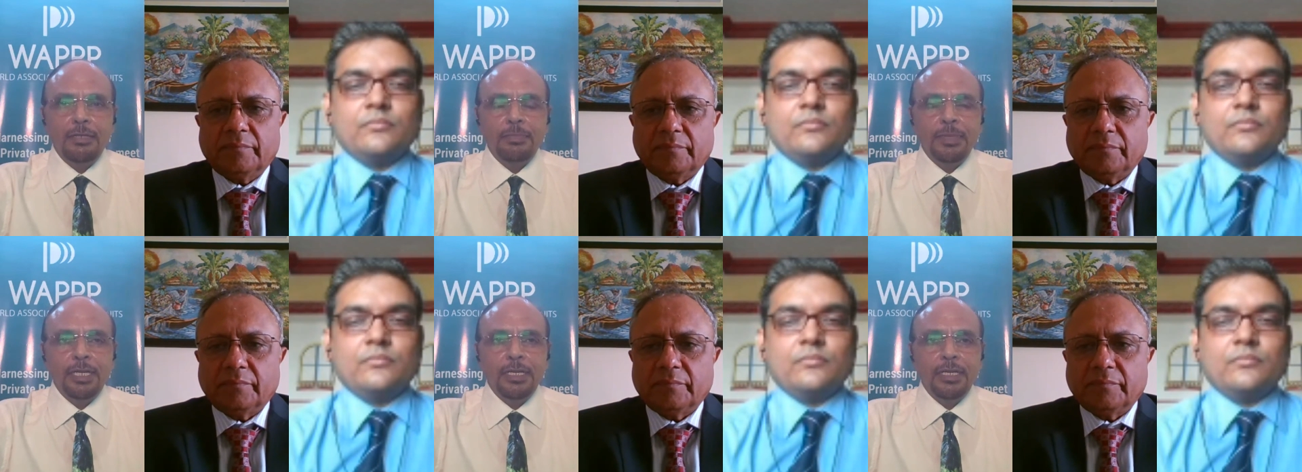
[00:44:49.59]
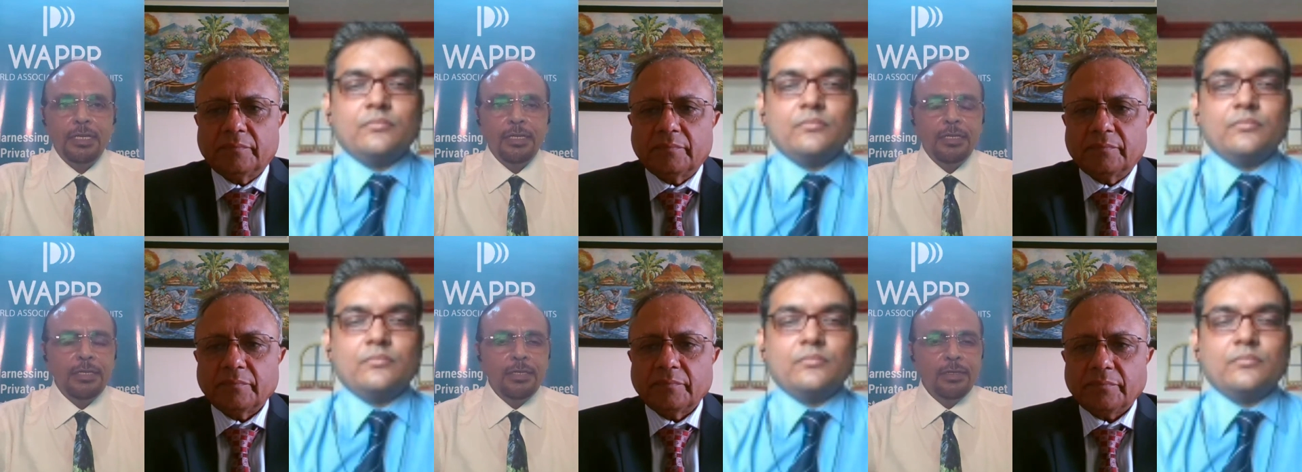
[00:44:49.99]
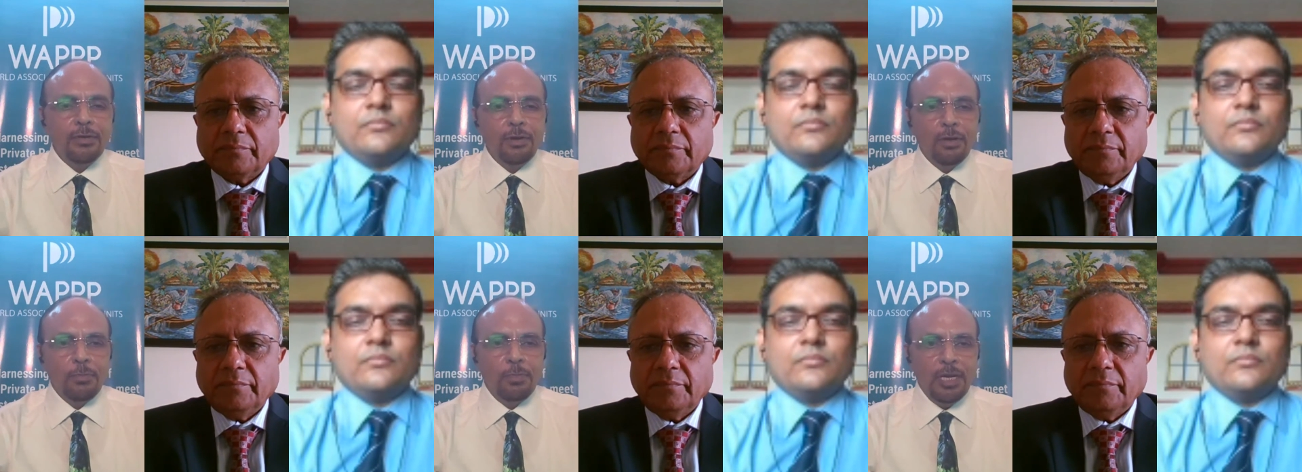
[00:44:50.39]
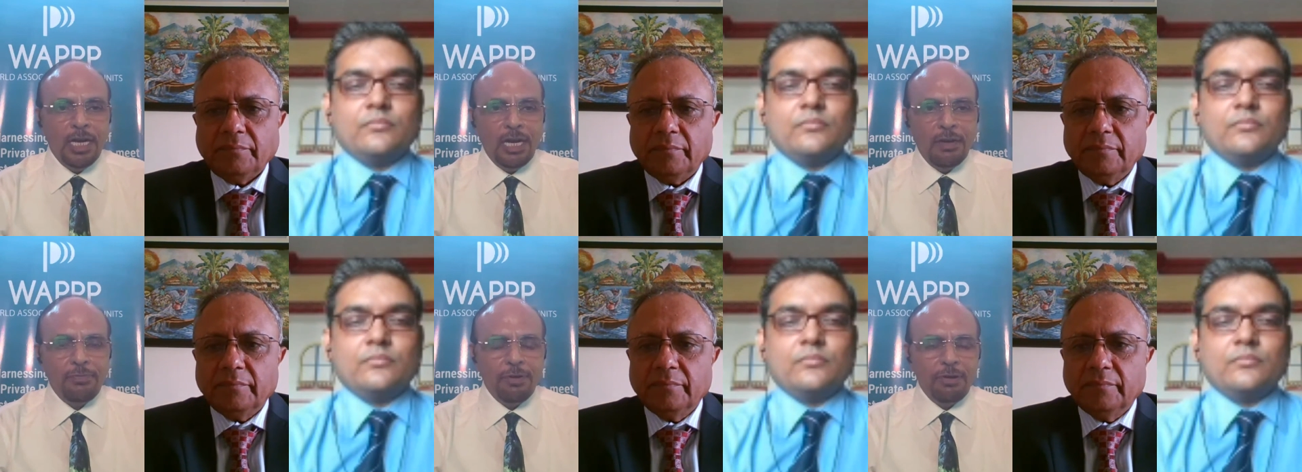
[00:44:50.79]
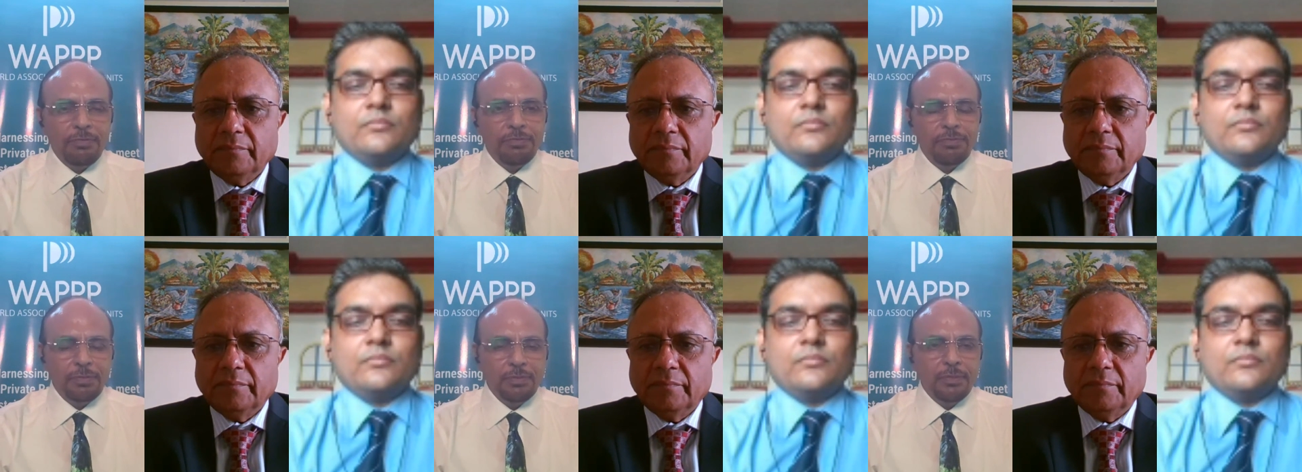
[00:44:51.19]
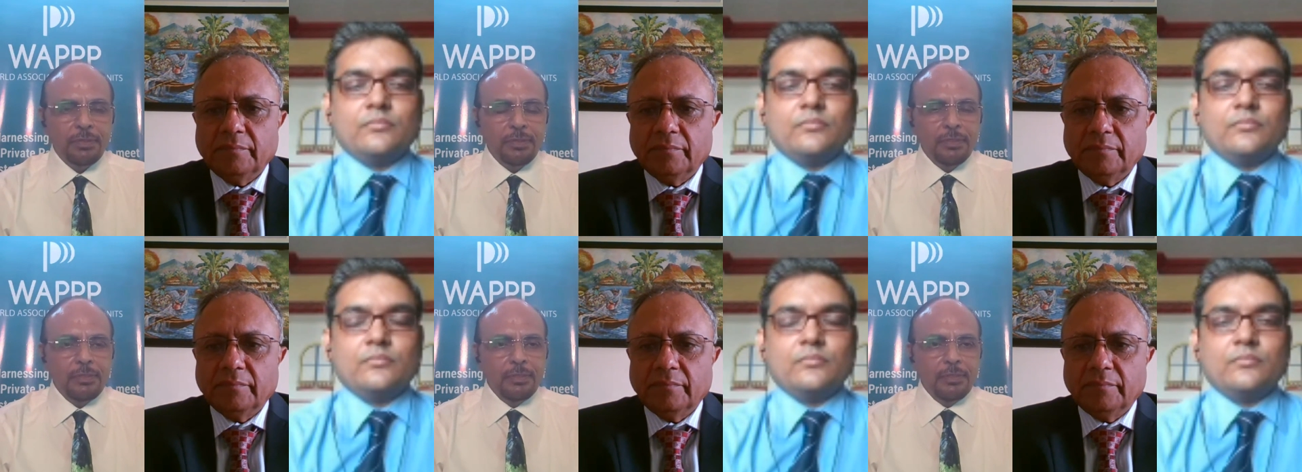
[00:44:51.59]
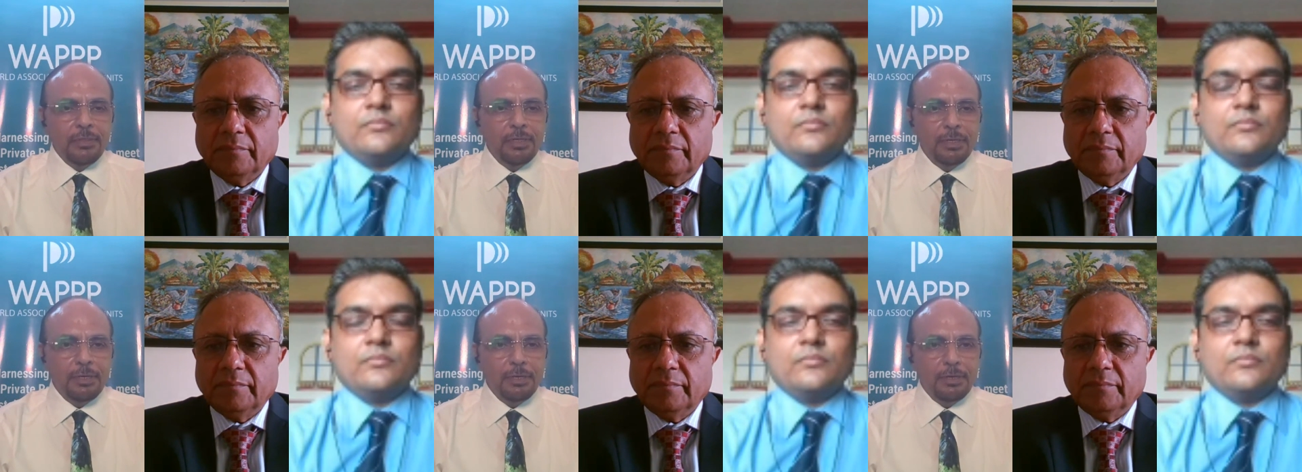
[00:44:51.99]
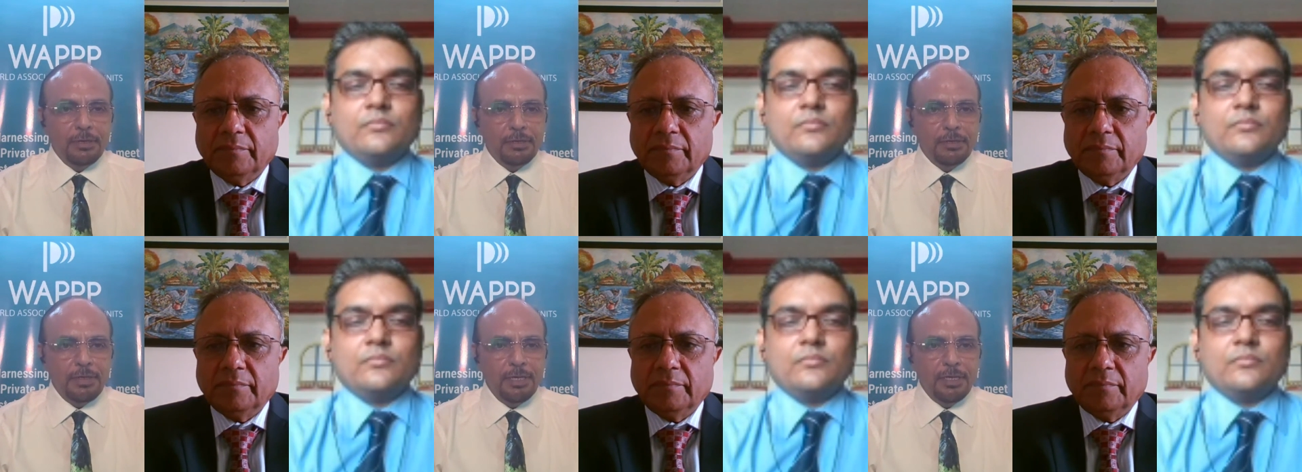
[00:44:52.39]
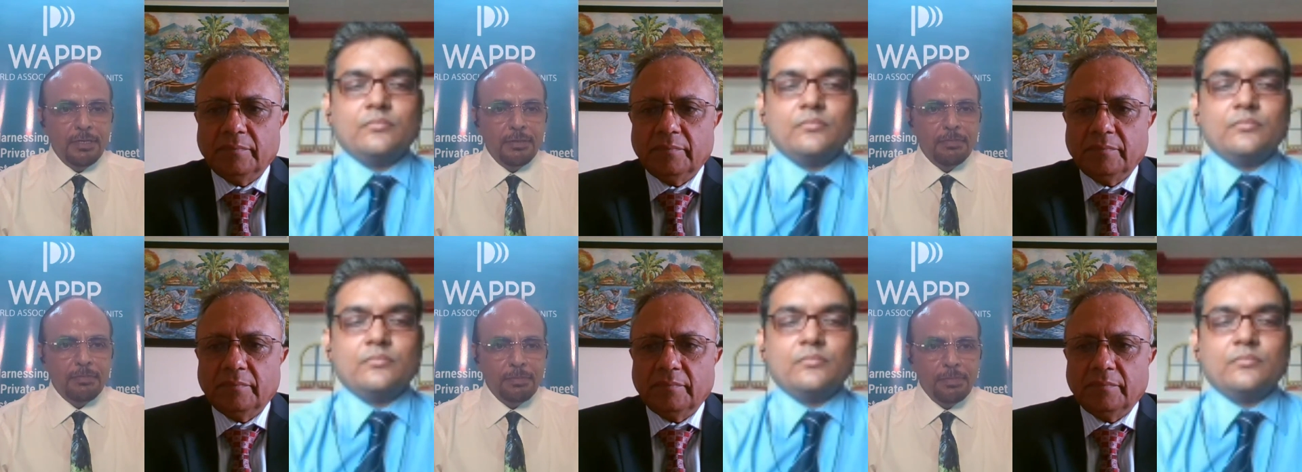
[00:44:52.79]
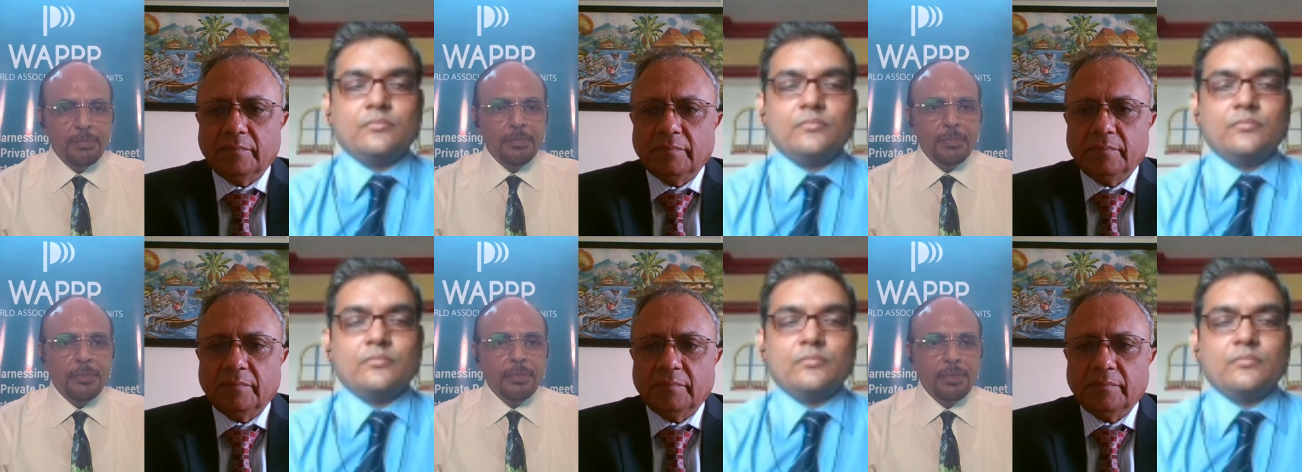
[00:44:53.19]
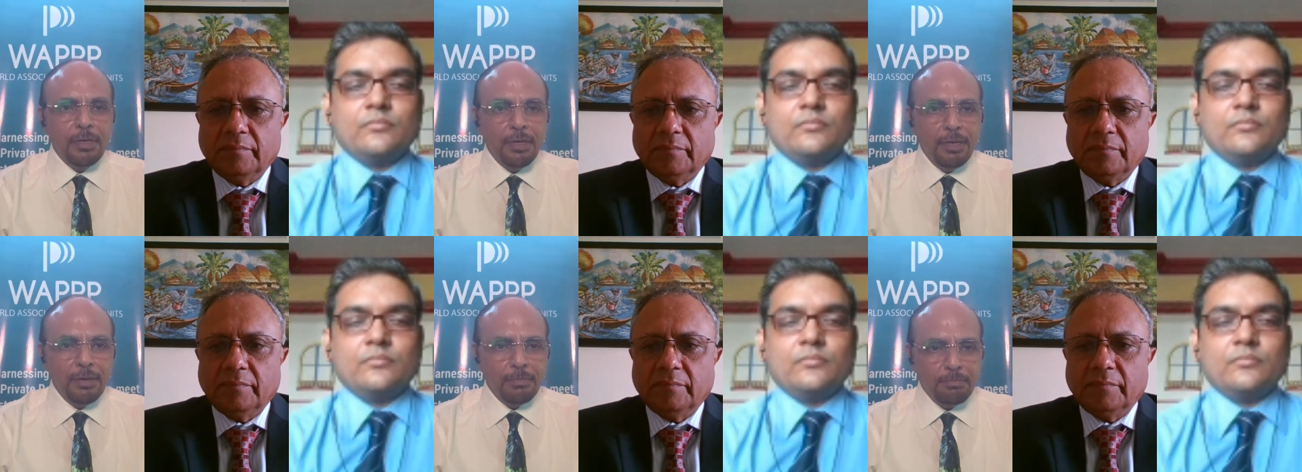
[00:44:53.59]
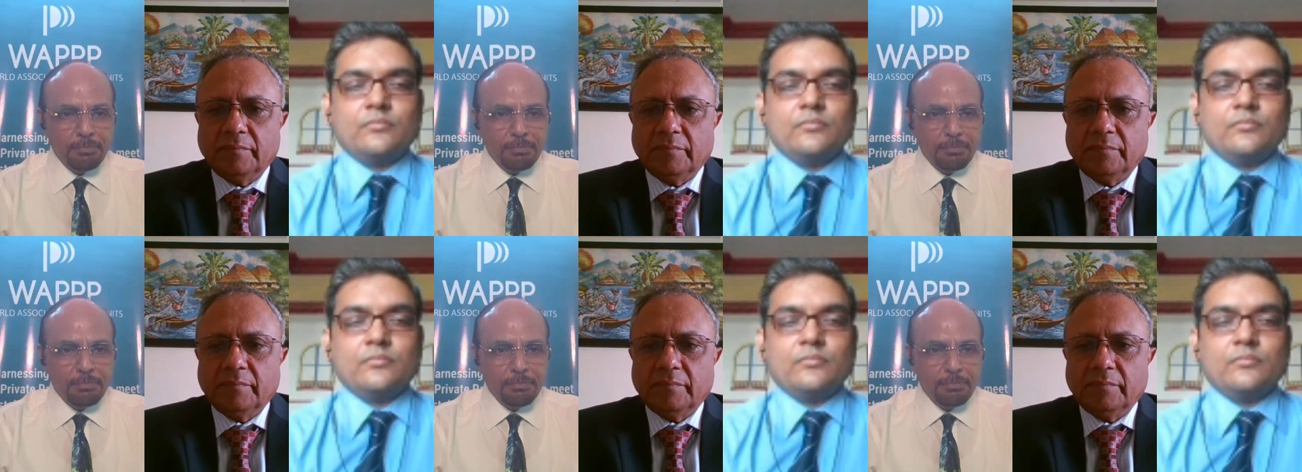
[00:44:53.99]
Speaker 1: me on behalf of uh, the uh,